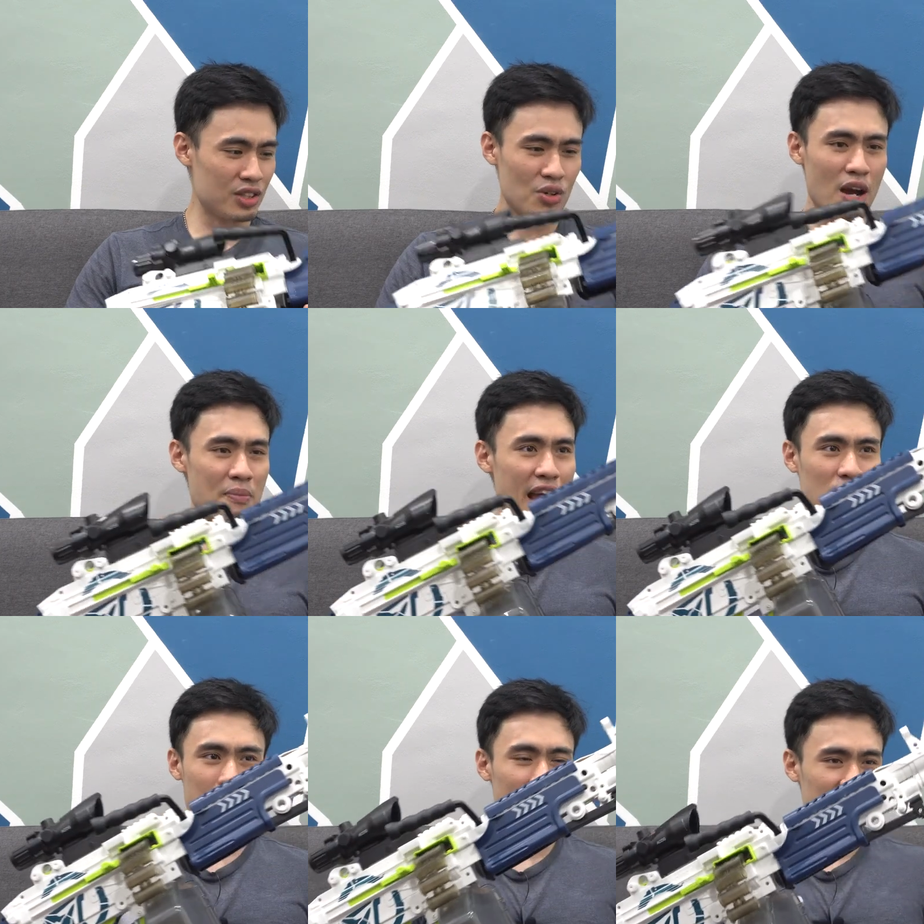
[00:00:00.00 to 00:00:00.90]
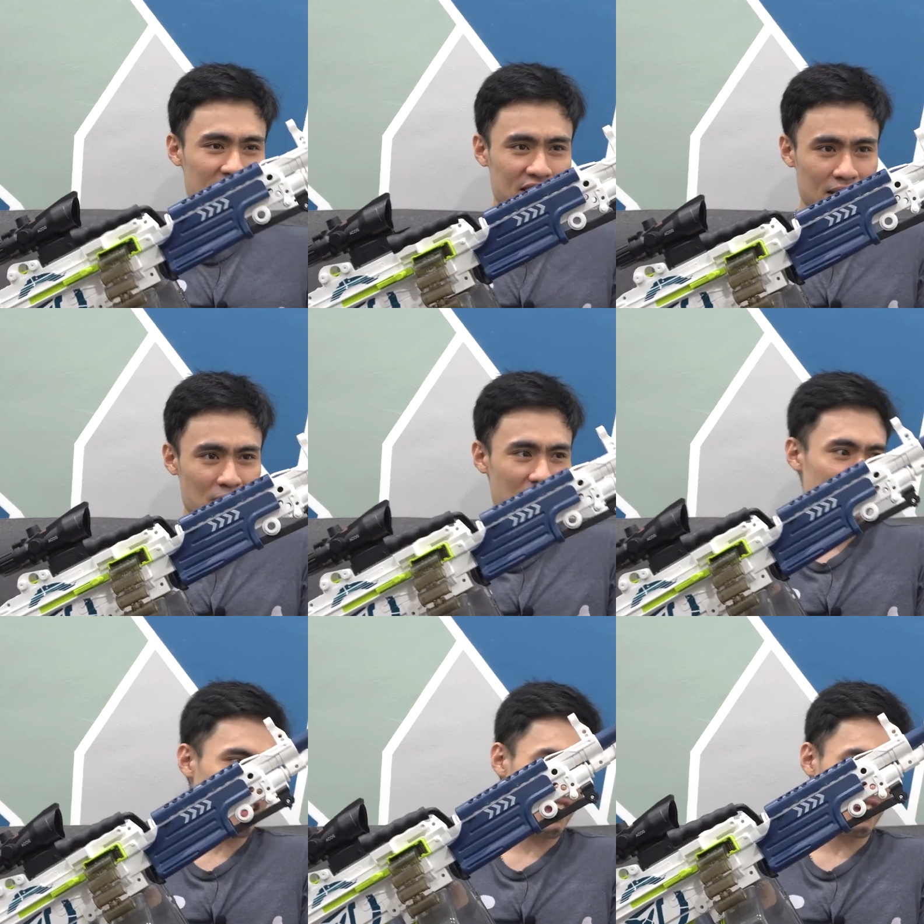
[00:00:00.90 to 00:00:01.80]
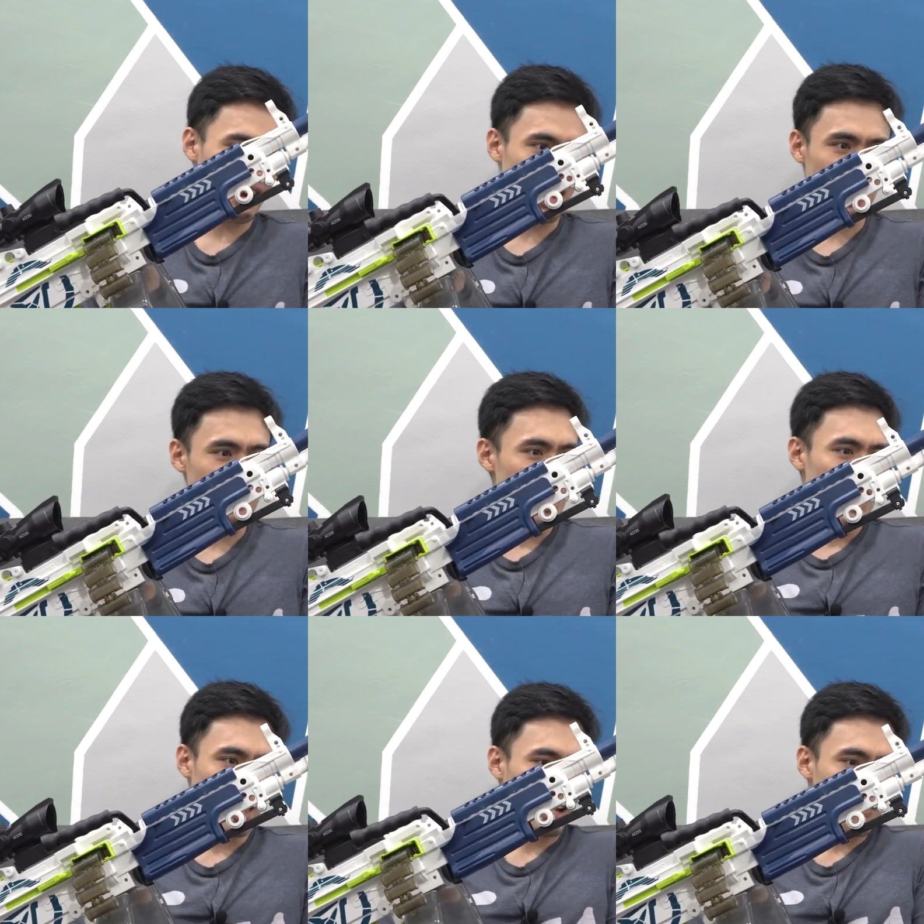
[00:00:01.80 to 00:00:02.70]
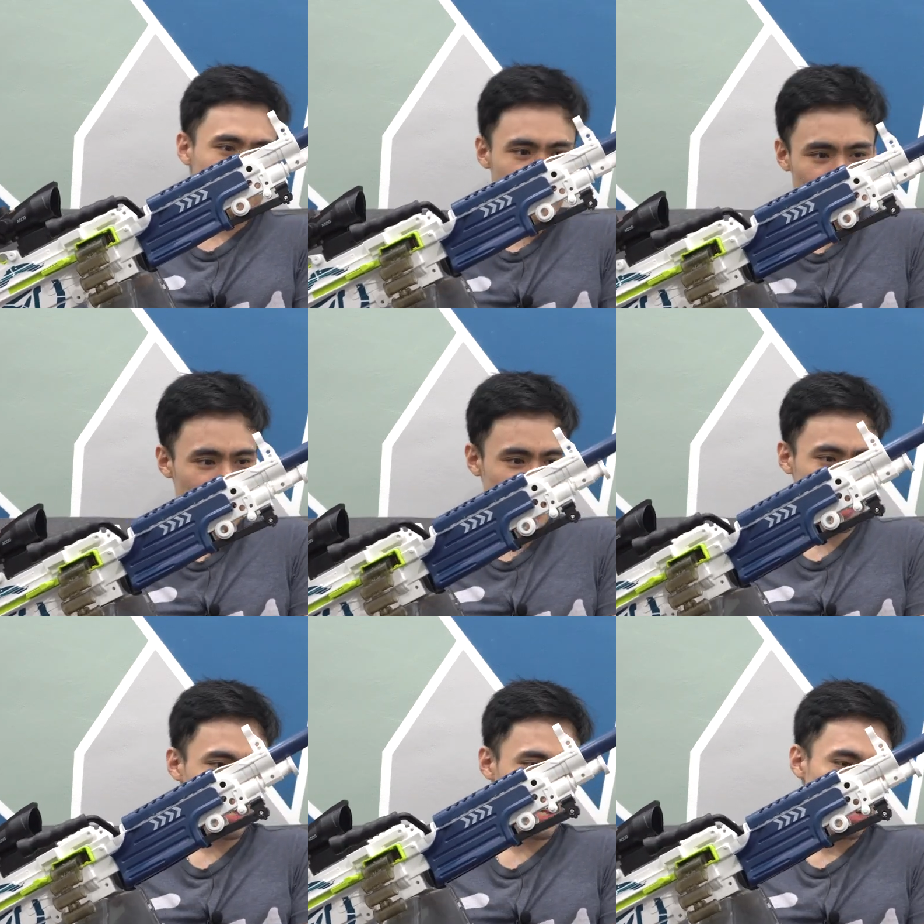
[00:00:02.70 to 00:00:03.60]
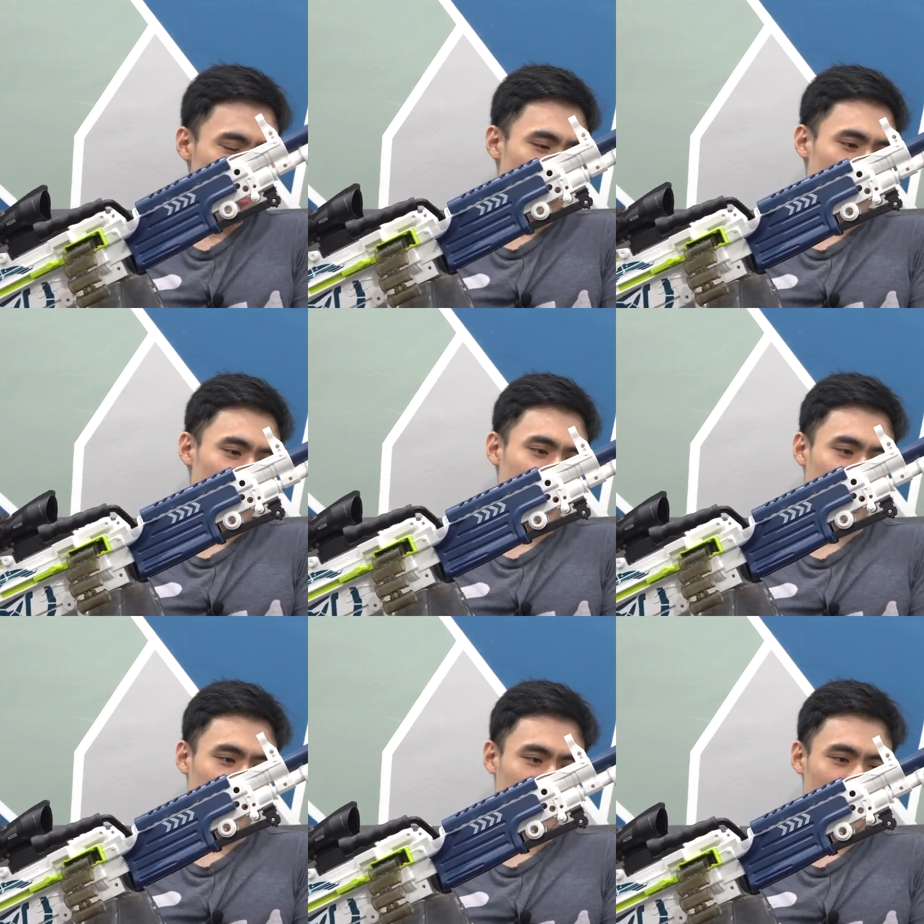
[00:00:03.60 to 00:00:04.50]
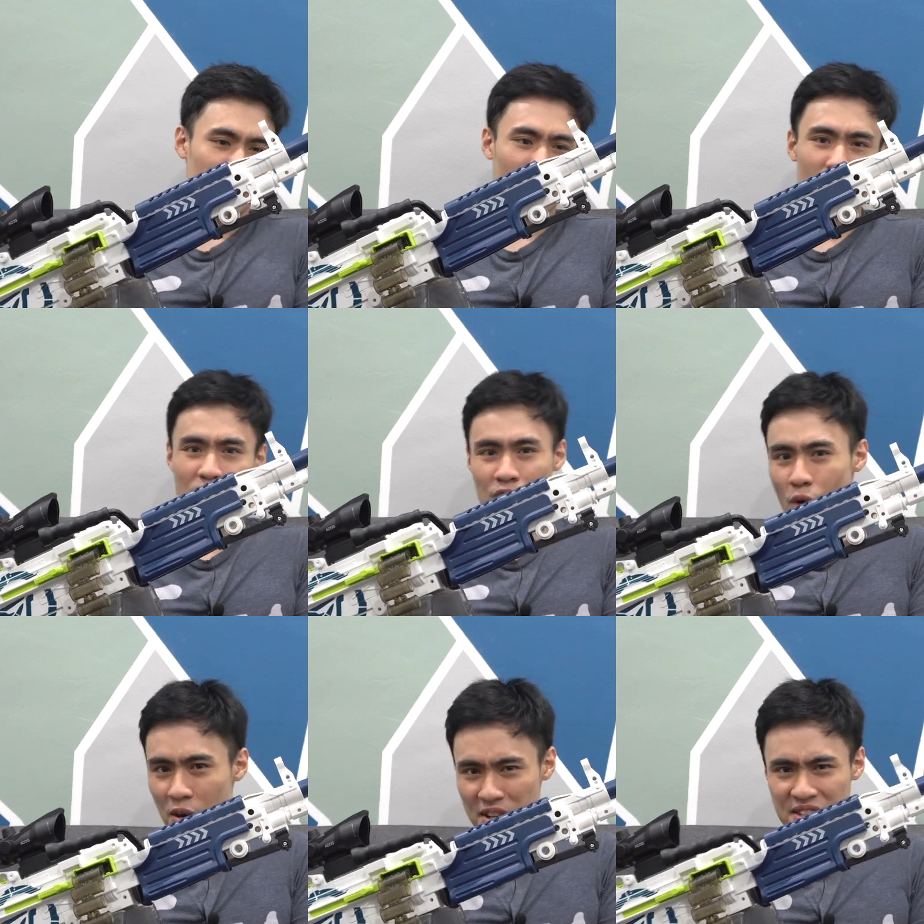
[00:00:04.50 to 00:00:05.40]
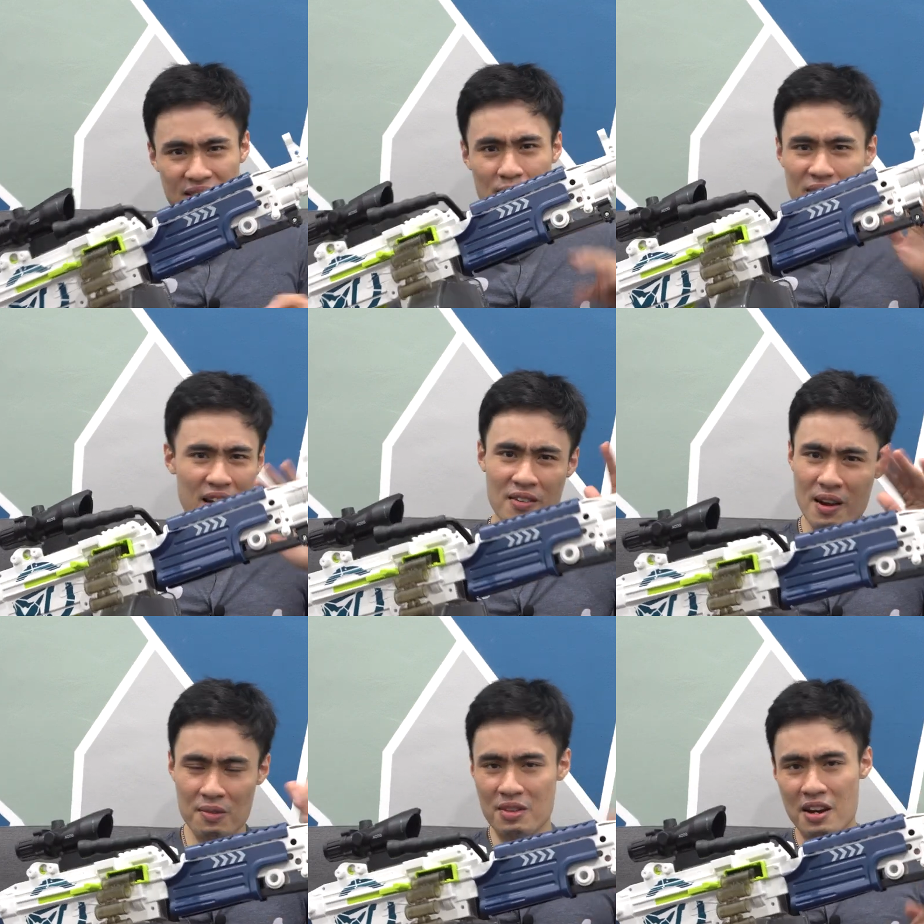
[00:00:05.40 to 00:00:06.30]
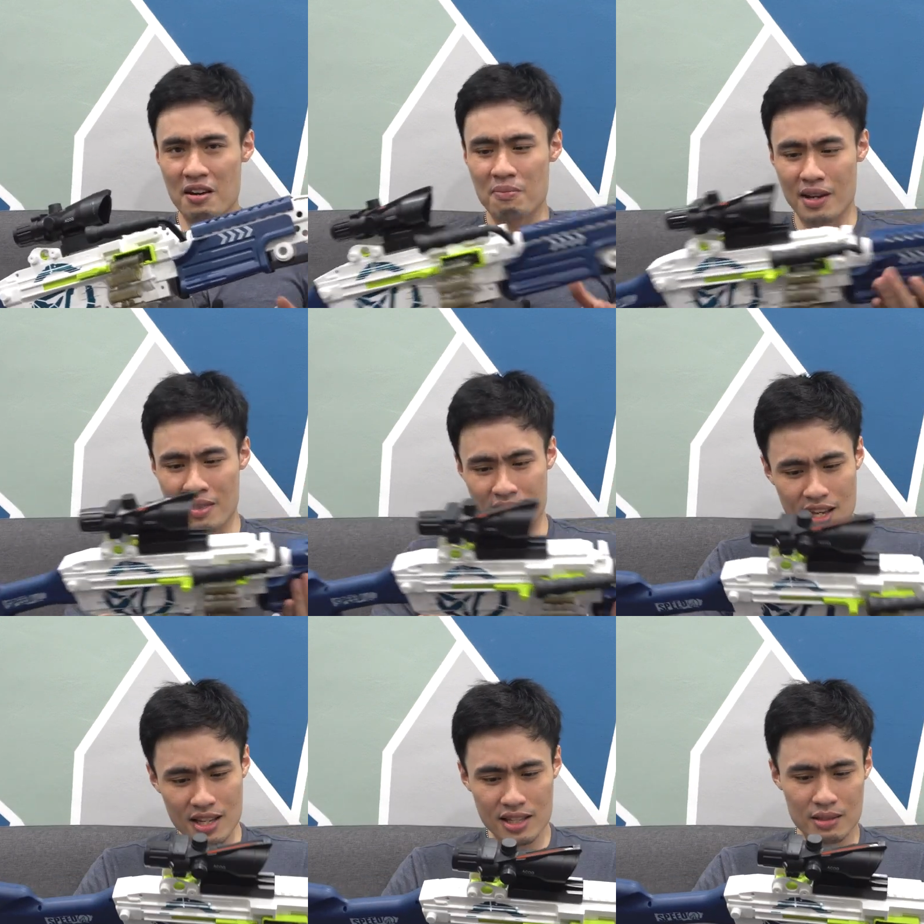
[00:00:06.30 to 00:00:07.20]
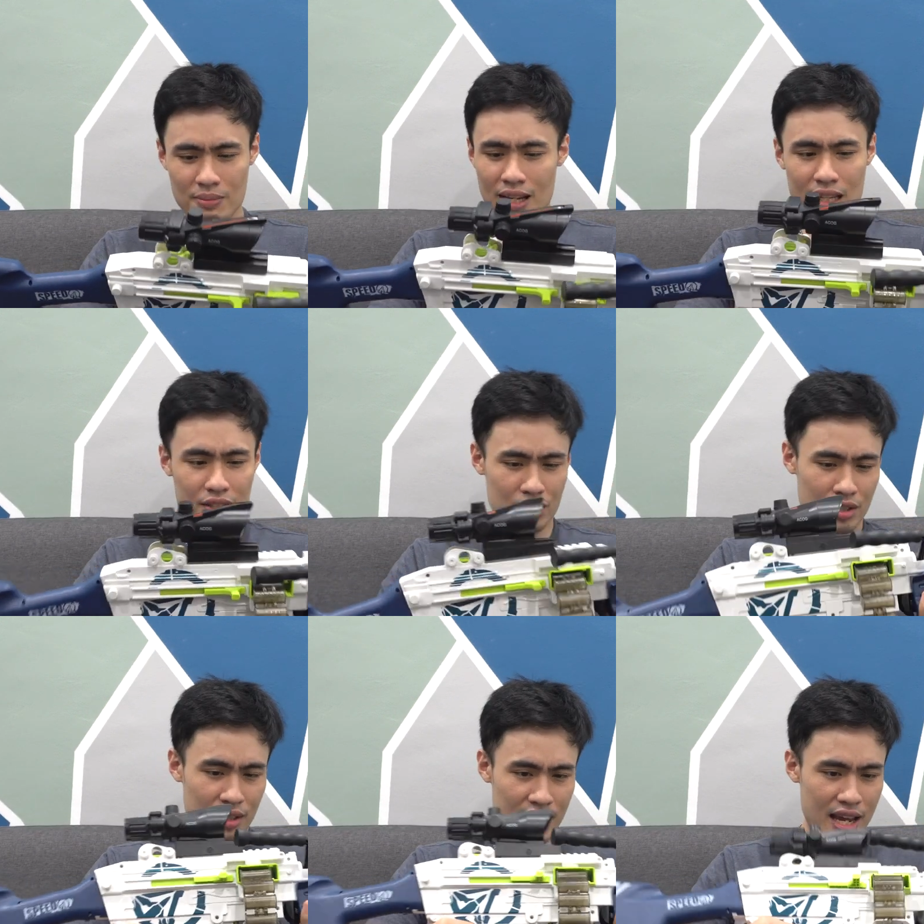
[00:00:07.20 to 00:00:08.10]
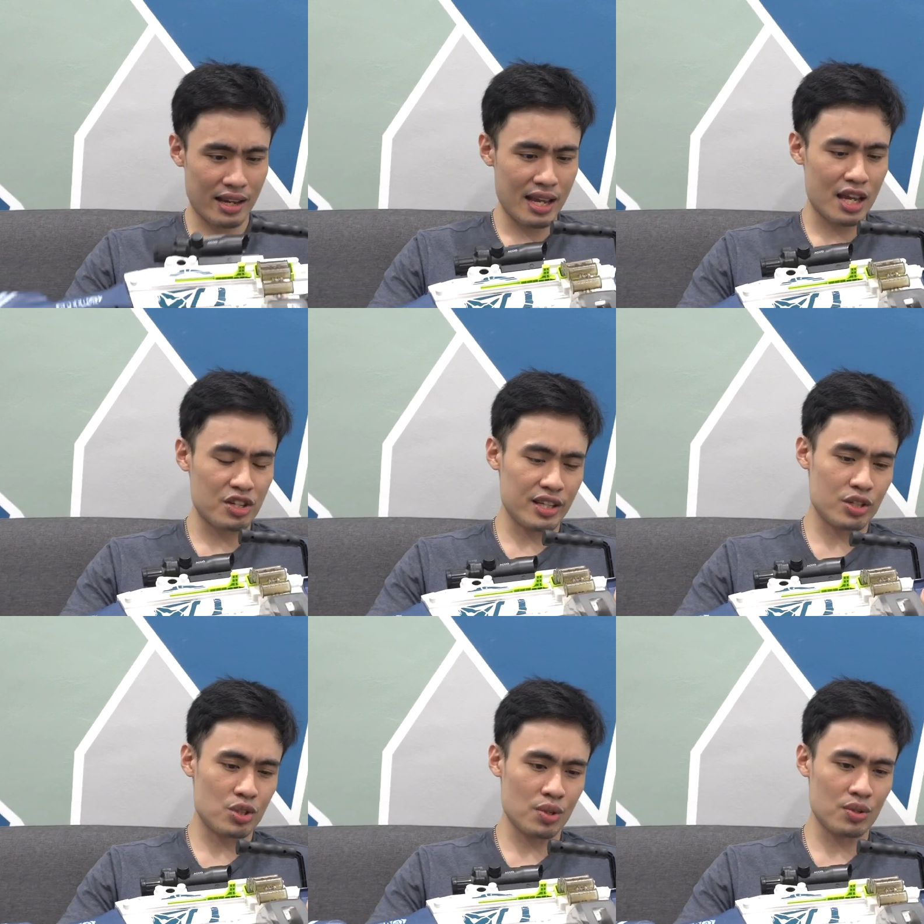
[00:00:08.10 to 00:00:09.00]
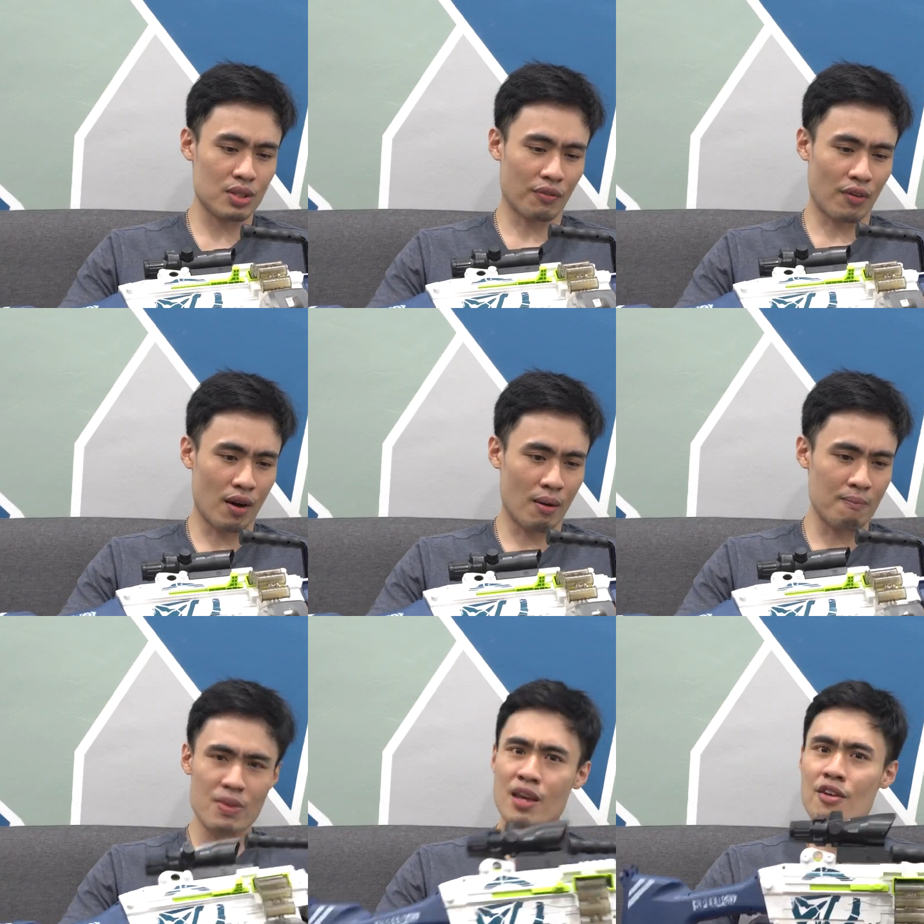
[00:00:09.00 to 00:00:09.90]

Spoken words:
So I'm expecting something like a 50 or like a lower 40, something around there. But this blaster can actually shoot from